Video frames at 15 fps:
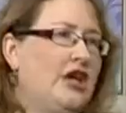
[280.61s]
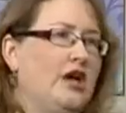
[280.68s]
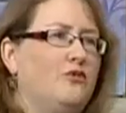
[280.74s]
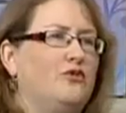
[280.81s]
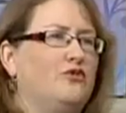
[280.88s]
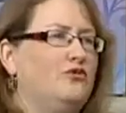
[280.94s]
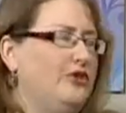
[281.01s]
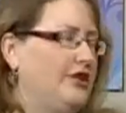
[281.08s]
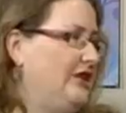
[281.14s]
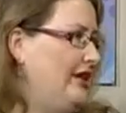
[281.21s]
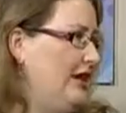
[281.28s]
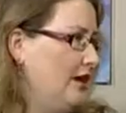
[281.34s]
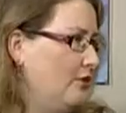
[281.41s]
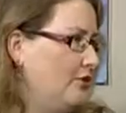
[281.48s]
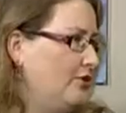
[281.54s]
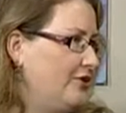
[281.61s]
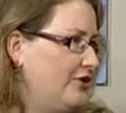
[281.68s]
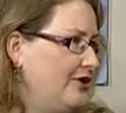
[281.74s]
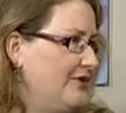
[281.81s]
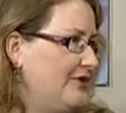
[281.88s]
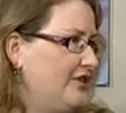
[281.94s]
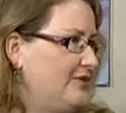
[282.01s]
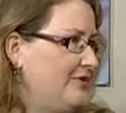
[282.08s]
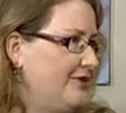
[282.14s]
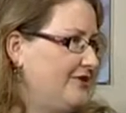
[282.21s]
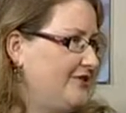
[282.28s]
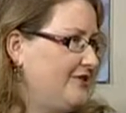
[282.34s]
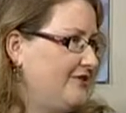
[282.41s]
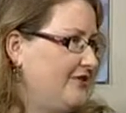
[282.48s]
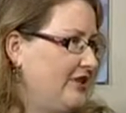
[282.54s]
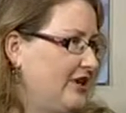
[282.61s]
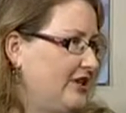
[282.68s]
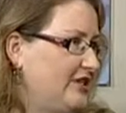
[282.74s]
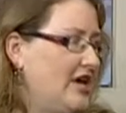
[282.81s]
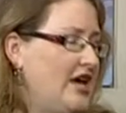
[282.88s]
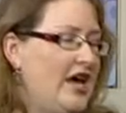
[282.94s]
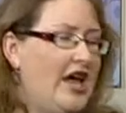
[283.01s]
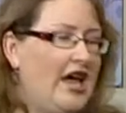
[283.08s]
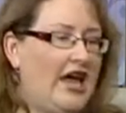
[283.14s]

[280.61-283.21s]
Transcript: it will really help with their experience of things.